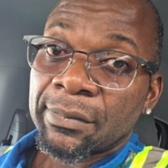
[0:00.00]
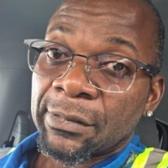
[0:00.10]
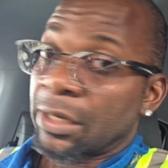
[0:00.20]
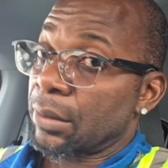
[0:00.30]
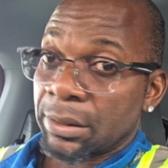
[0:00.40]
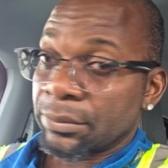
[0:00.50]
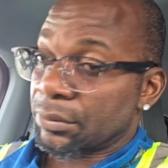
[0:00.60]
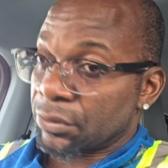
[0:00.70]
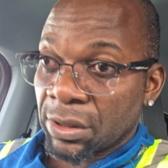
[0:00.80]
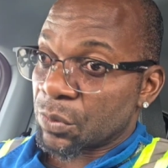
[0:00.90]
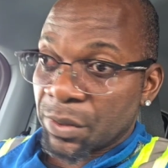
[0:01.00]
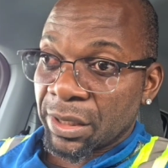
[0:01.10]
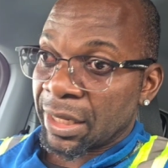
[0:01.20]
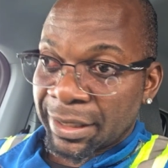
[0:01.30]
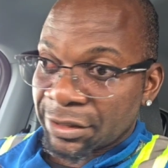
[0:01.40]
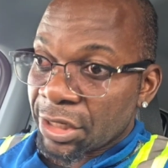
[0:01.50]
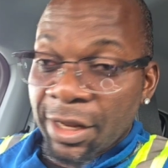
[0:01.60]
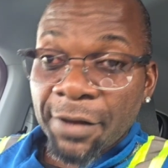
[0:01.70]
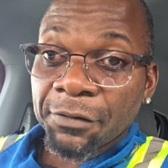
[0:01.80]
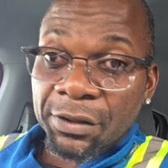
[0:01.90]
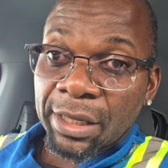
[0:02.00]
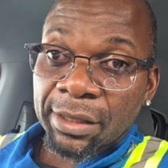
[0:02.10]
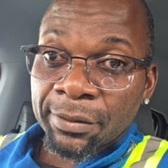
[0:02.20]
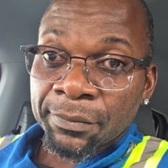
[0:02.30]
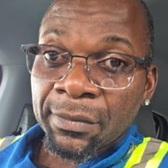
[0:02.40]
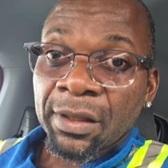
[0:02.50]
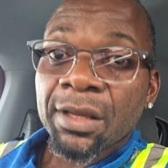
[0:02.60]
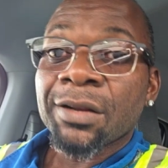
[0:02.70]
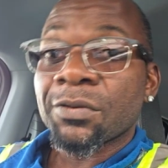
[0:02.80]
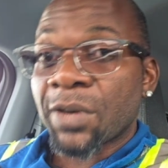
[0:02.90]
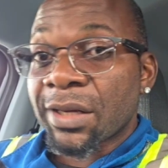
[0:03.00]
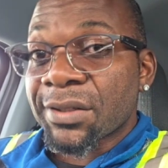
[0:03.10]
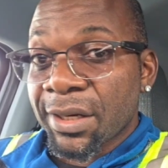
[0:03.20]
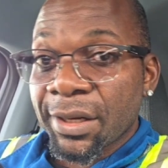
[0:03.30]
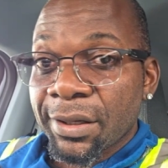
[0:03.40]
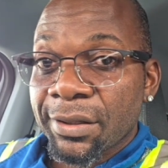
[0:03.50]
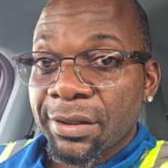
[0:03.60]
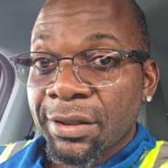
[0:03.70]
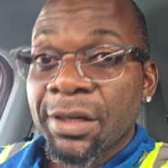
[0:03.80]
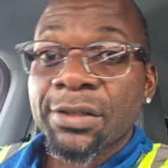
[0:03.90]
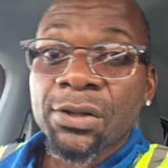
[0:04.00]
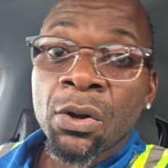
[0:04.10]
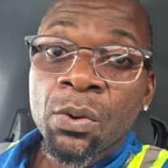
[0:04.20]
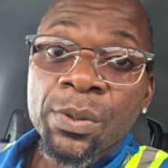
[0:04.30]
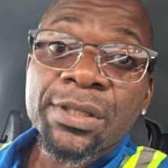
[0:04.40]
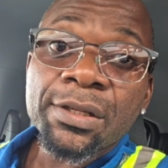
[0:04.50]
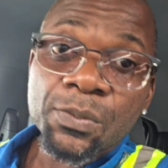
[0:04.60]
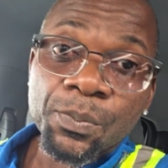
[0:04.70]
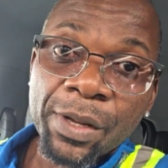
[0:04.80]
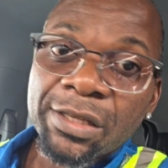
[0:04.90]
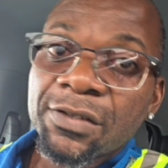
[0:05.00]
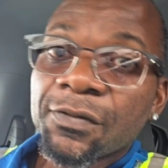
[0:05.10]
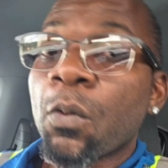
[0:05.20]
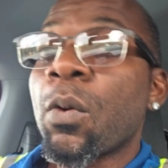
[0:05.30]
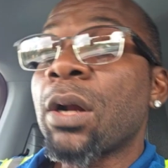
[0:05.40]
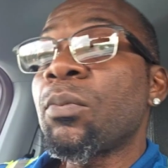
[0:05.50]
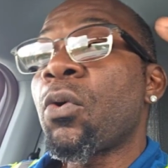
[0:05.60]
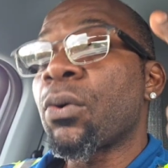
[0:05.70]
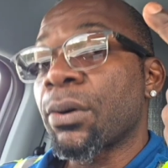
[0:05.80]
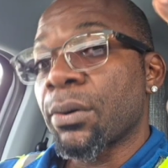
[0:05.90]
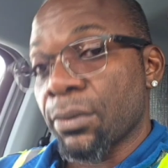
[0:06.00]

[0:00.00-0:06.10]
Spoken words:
Now, trust me, like I say every day, in Rec City, there is always space for one more.